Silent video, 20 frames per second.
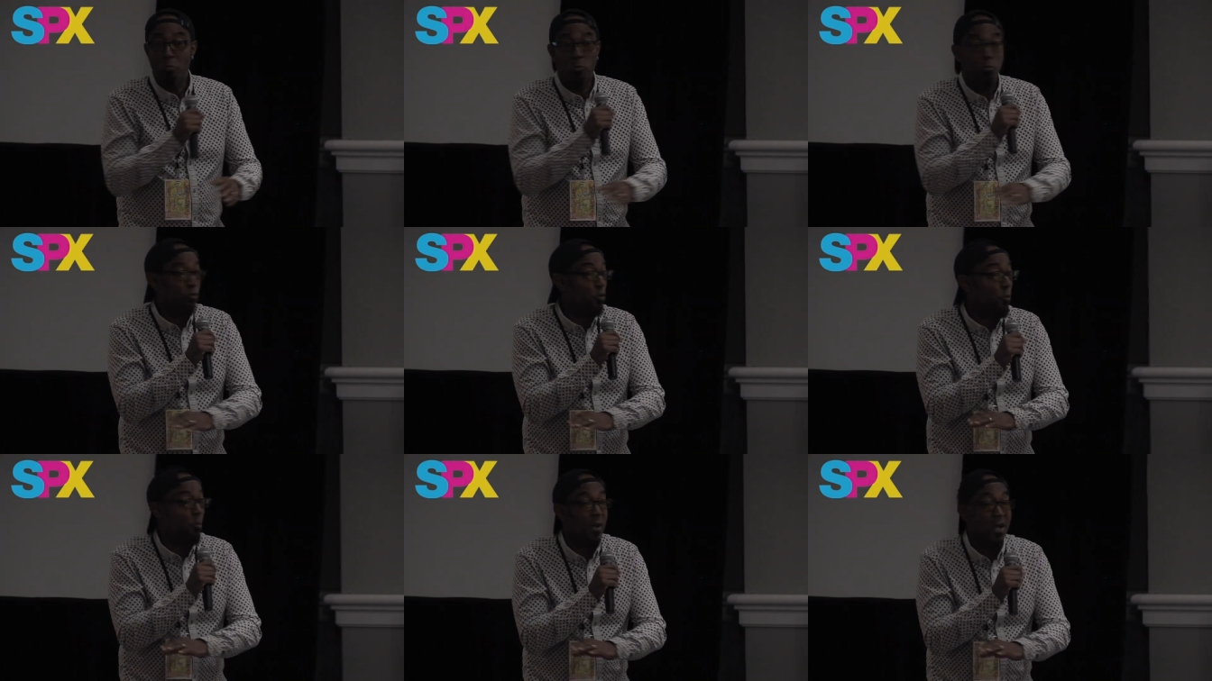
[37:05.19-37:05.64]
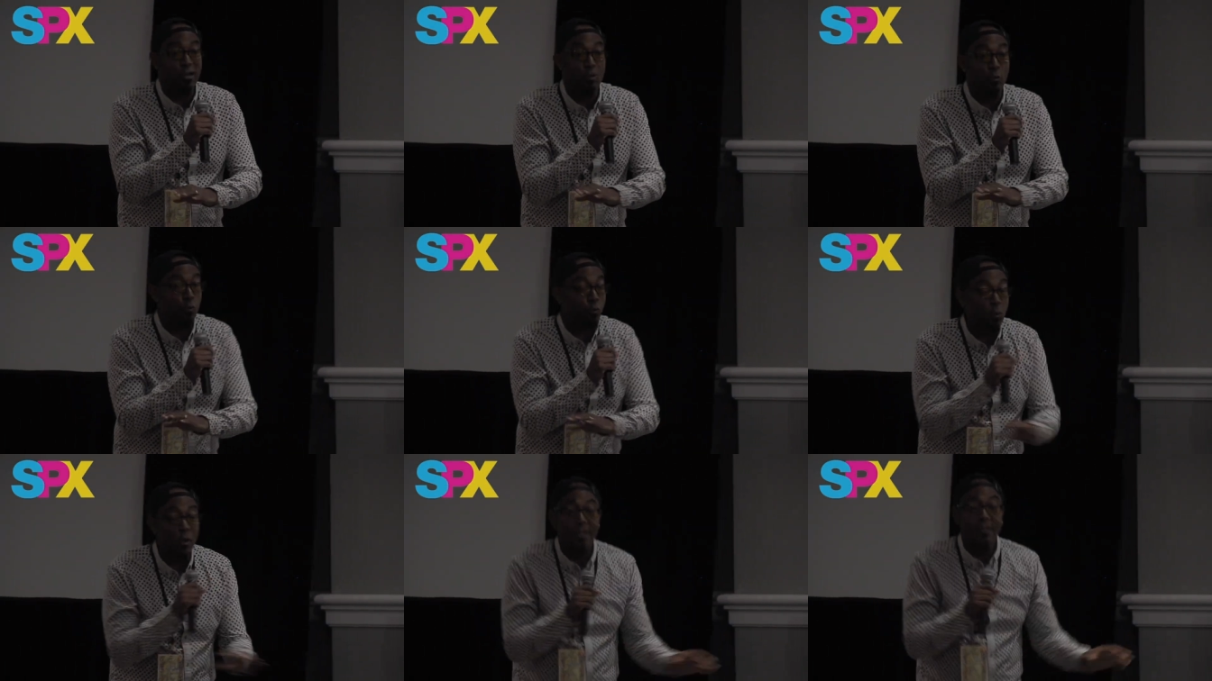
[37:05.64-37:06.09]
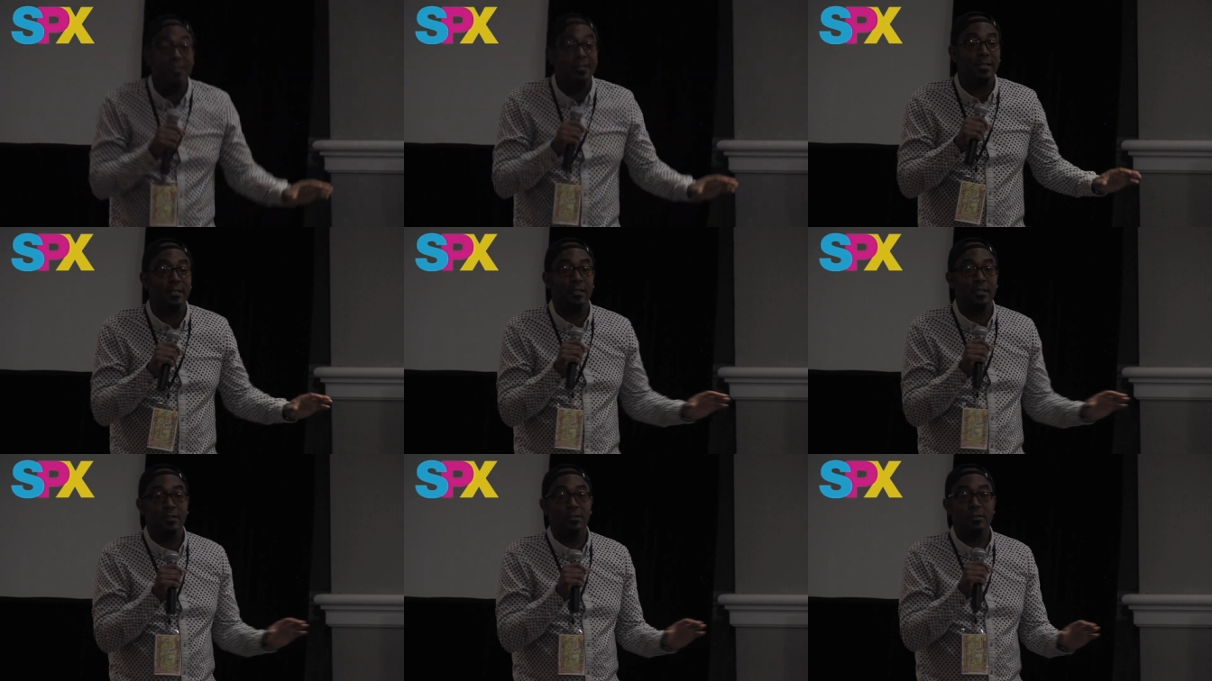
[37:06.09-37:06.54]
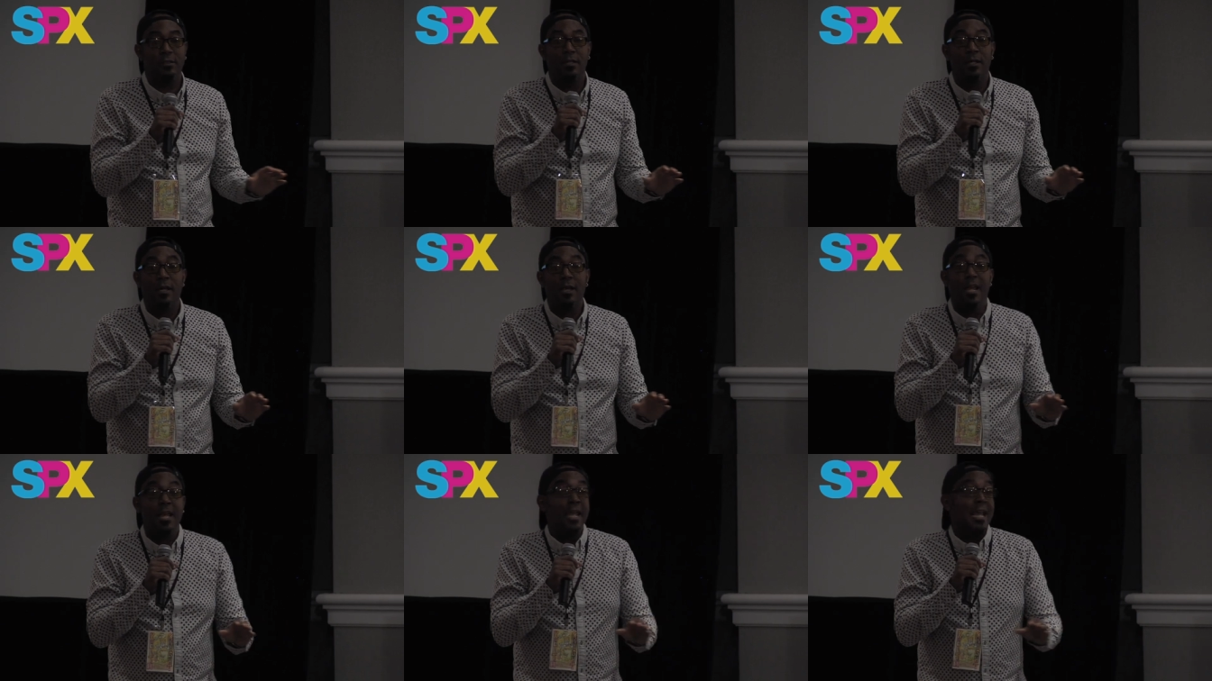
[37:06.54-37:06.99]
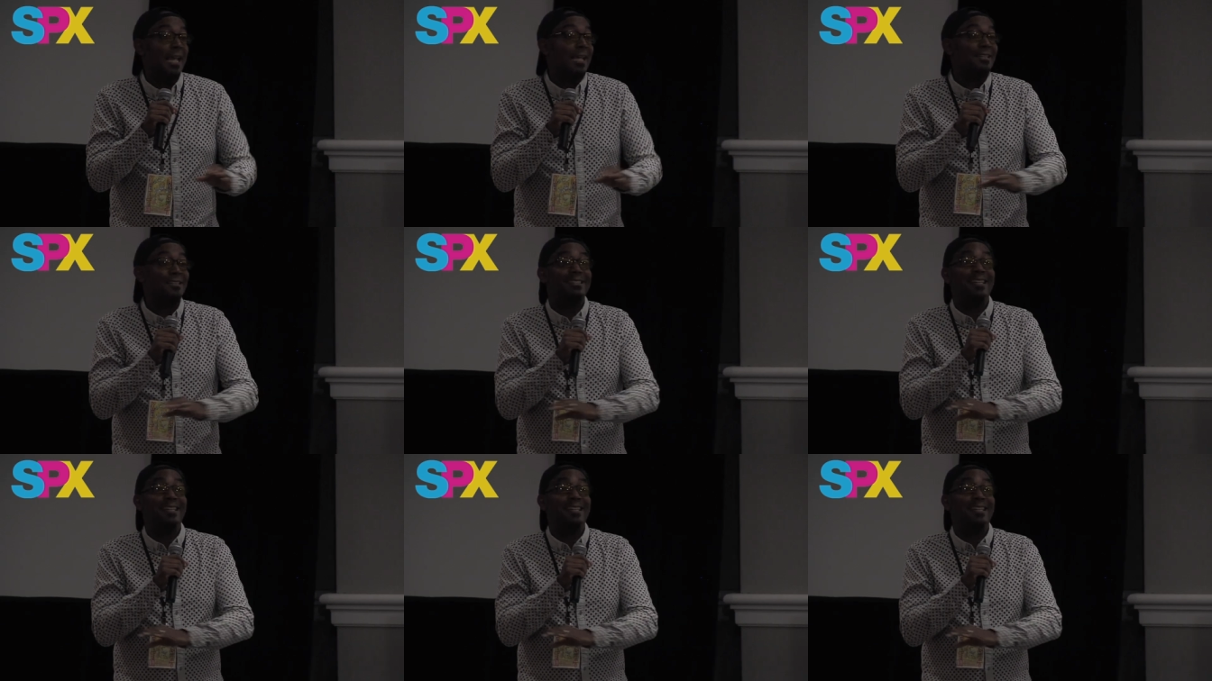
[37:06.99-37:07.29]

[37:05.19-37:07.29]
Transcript: no matter what it is, it